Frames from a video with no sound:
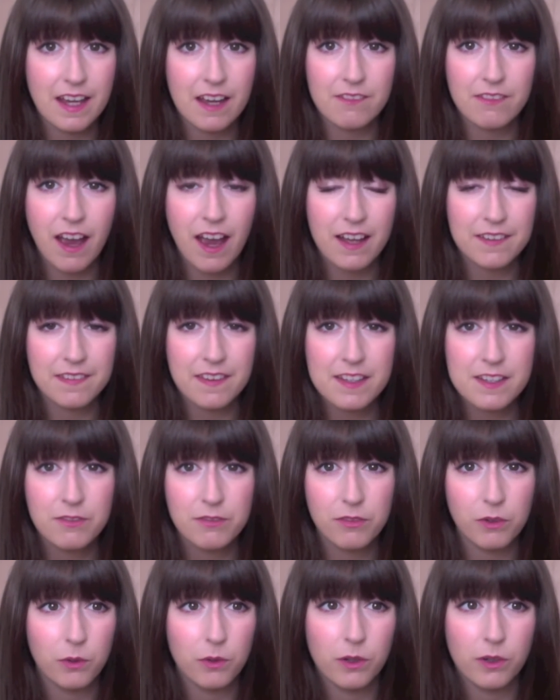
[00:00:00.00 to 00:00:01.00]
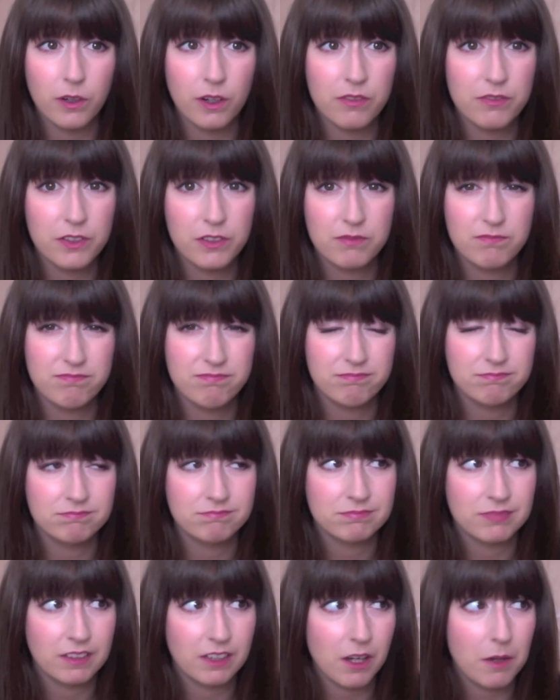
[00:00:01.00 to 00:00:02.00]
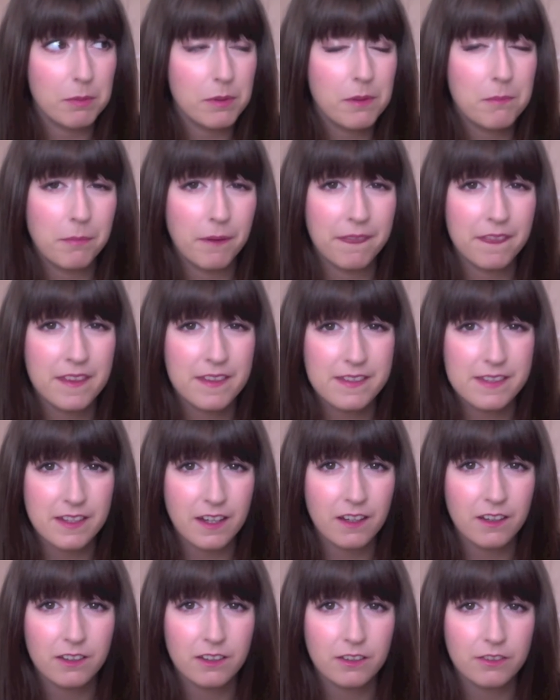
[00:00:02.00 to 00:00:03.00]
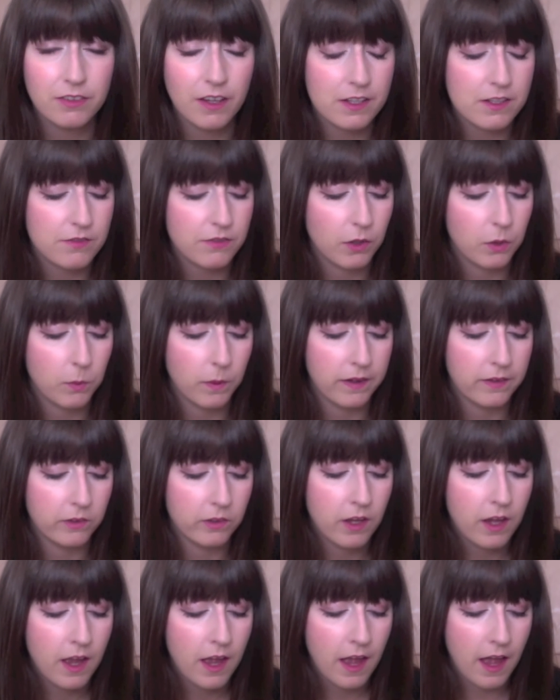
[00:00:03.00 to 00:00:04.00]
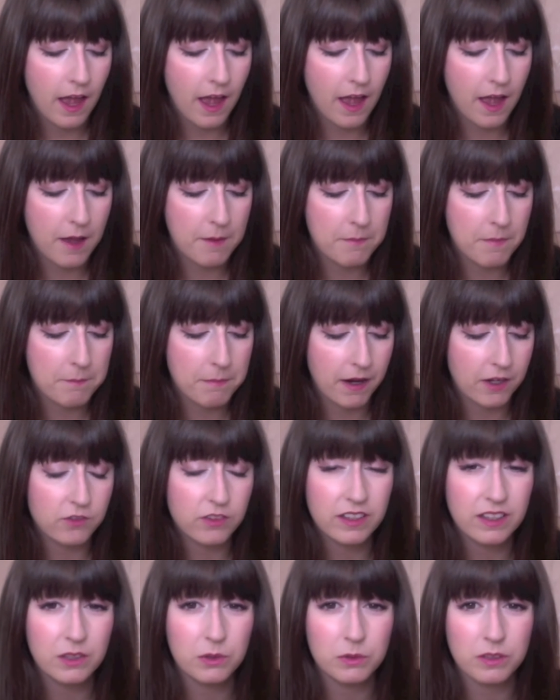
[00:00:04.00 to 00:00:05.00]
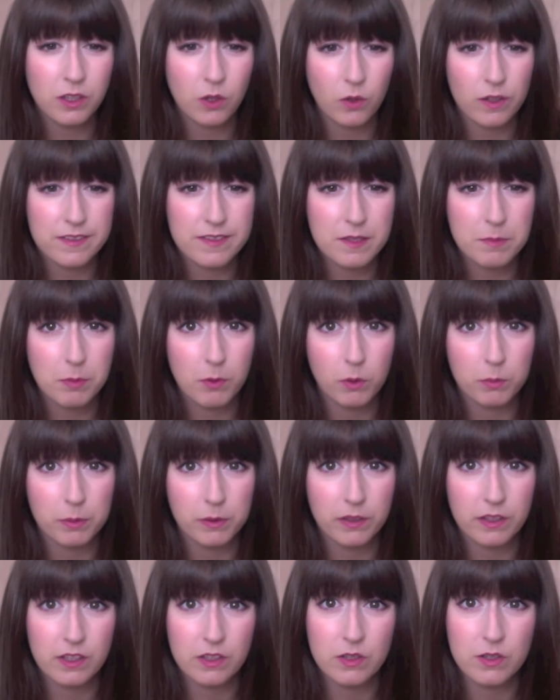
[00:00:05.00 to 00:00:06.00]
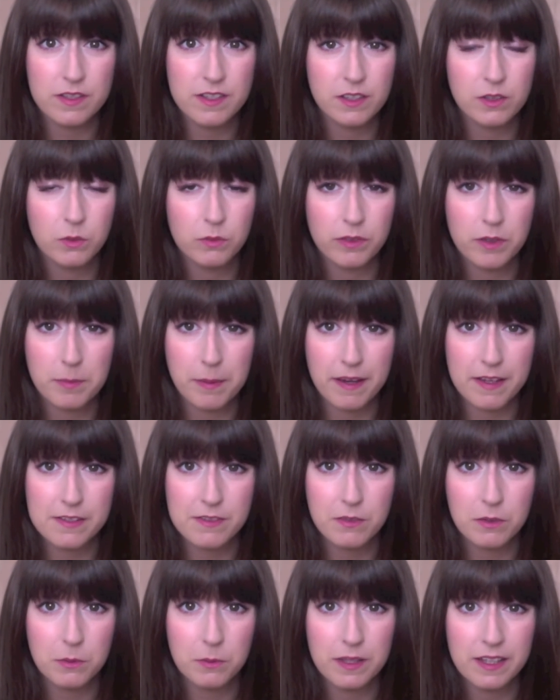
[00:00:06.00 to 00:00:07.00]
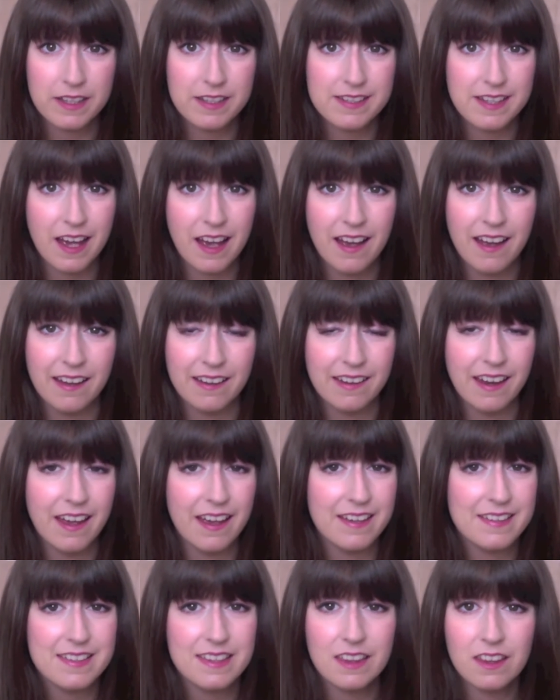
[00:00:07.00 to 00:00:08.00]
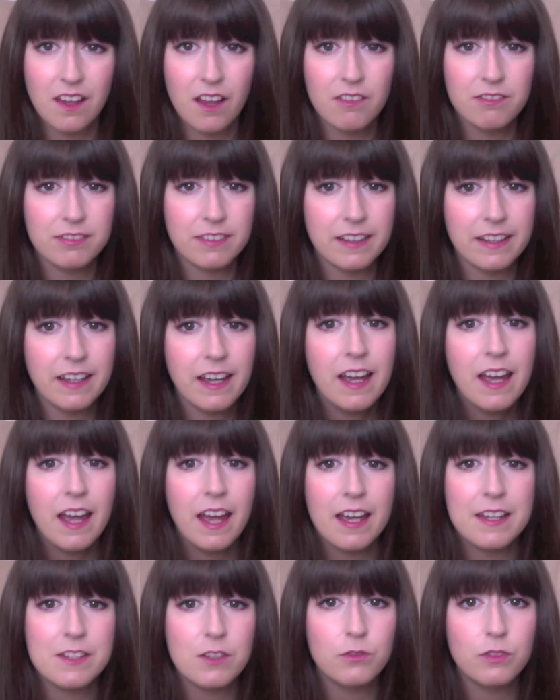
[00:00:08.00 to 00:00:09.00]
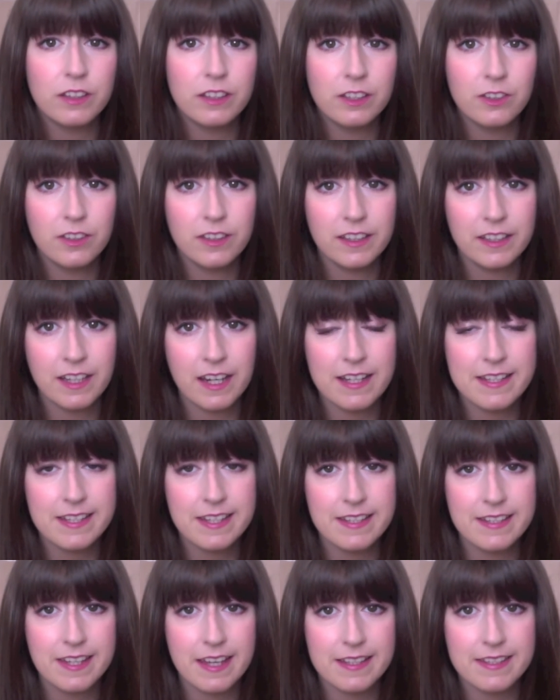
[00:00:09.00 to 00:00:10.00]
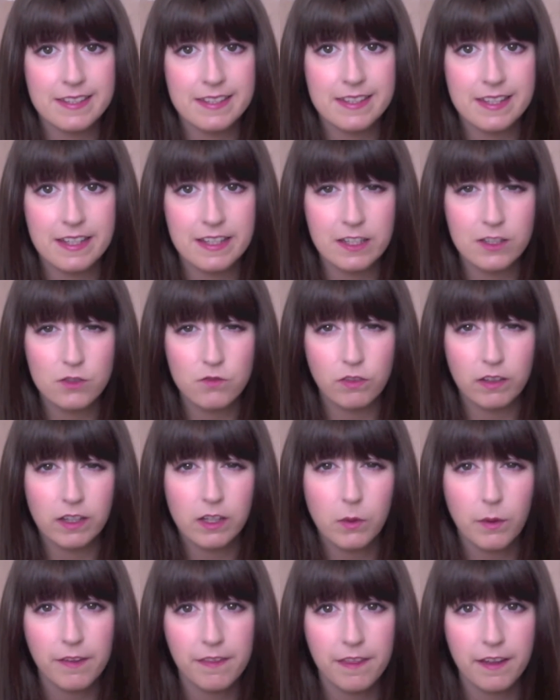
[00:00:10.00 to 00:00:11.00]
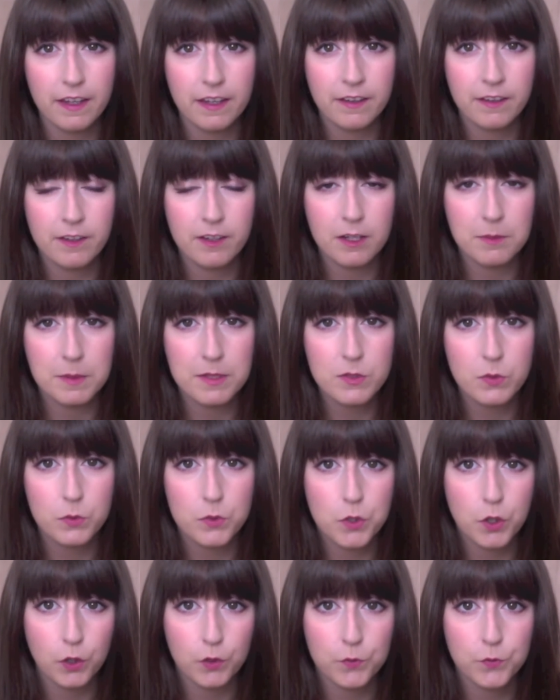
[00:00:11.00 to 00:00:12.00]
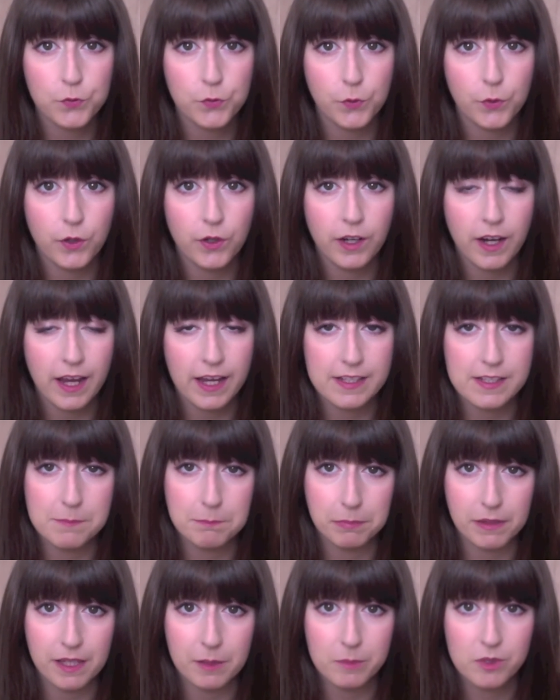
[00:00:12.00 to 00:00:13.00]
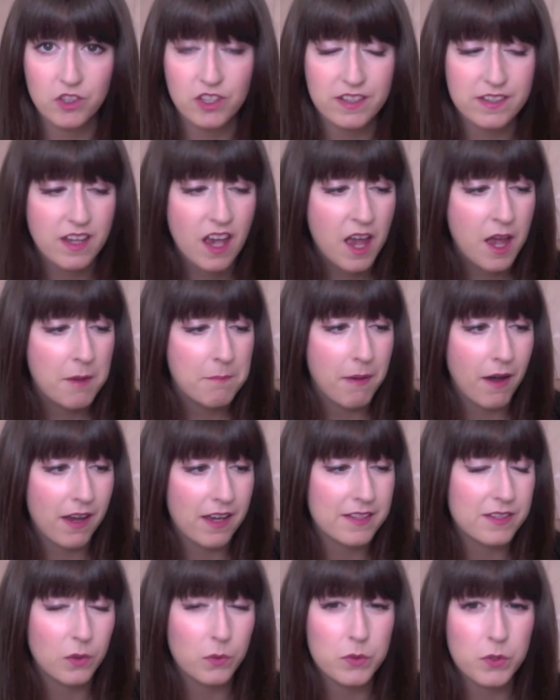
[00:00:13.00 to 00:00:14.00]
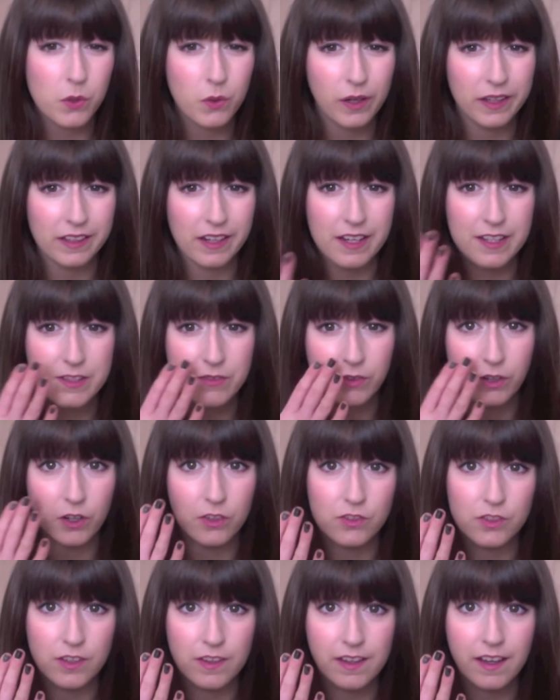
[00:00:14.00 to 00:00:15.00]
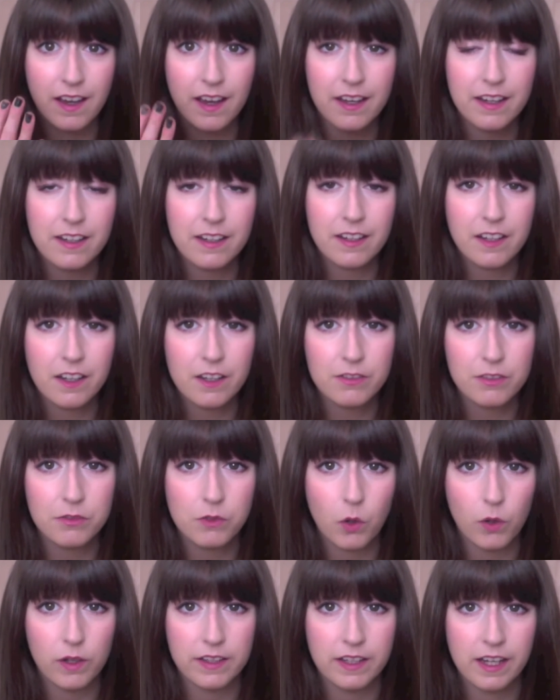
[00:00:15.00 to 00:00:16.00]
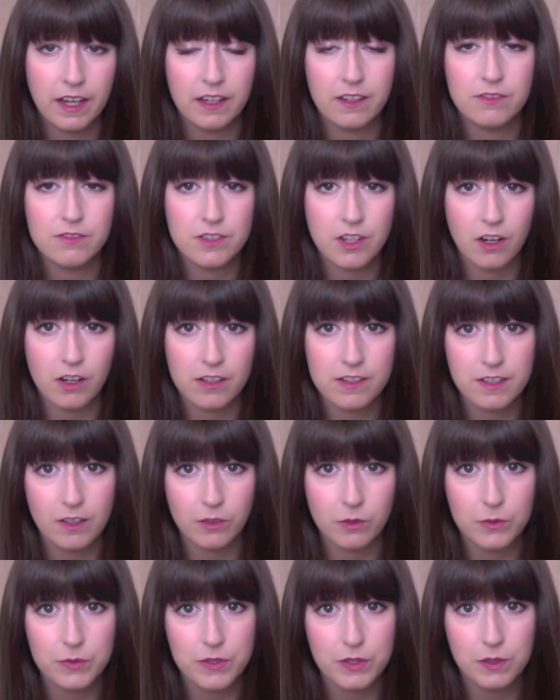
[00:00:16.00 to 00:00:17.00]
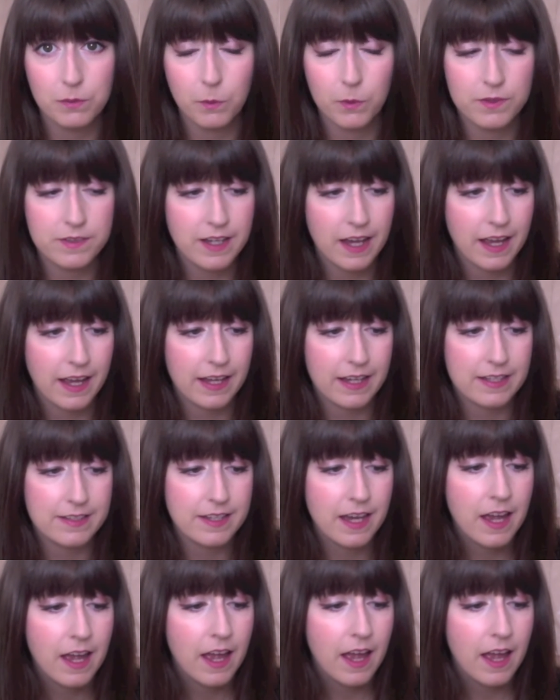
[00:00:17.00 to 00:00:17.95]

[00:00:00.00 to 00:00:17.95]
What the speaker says: I've had this for a couple of months now. I've had it for a while, but I really only got into properly using it over the past few weeks, and it's lovely. It's a really, really nice consistency, and it's really quite thick and creamy, so it's good for hiding blemishes, but it's also quite nice for under the eye area if you've got any kind of dark circles that you want to hide.